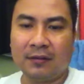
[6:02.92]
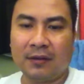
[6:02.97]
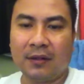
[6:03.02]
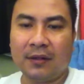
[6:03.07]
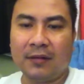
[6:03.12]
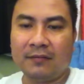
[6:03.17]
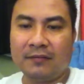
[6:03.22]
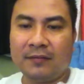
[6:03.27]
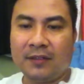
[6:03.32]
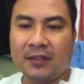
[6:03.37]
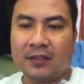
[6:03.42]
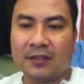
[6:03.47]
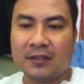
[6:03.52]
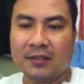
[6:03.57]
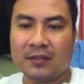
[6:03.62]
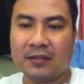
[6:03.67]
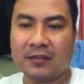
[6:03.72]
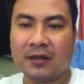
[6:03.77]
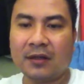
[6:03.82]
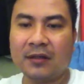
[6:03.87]
I have
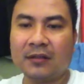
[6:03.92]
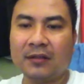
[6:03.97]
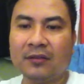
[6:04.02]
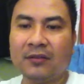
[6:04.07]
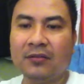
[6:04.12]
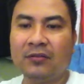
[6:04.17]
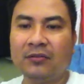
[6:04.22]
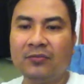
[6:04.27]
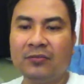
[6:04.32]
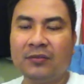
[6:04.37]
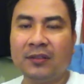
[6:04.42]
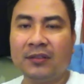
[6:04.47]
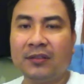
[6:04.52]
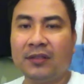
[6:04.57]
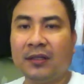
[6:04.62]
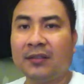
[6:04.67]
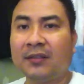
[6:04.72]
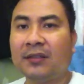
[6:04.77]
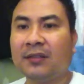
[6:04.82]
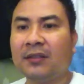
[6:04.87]
just started to use
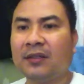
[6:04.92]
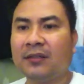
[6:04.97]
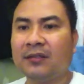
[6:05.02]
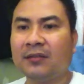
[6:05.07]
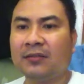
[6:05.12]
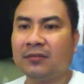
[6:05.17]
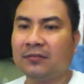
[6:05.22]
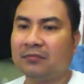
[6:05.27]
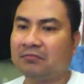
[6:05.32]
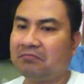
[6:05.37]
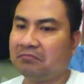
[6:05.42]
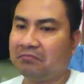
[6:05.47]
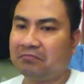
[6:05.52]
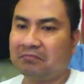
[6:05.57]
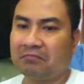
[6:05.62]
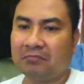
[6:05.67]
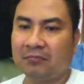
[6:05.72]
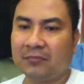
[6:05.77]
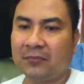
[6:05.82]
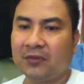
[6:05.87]
this yesterday, so
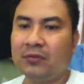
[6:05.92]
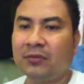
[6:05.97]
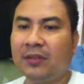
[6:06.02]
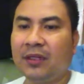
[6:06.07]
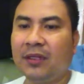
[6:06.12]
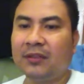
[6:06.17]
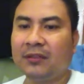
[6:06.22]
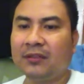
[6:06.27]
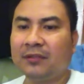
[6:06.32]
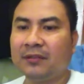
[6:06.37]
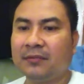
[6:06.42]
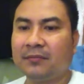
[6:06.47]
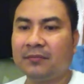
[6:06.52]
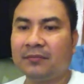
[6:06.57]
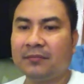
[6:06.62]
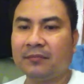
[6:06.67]
2 days